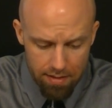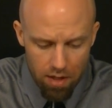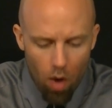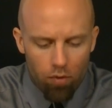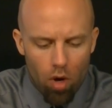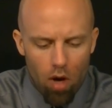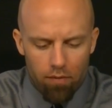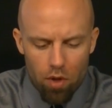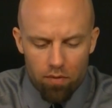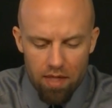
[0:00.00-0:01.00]
The overall
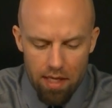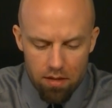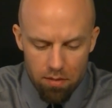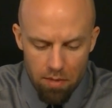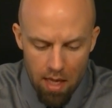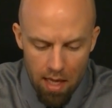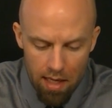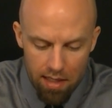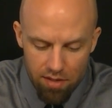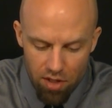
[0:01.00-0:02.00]
view of deism
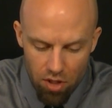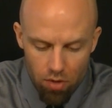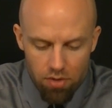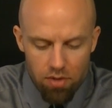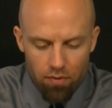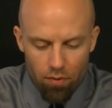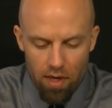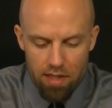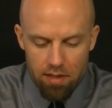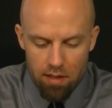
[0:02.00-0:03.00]
is the use of
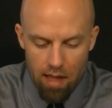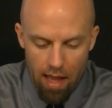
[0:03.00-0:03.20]
reason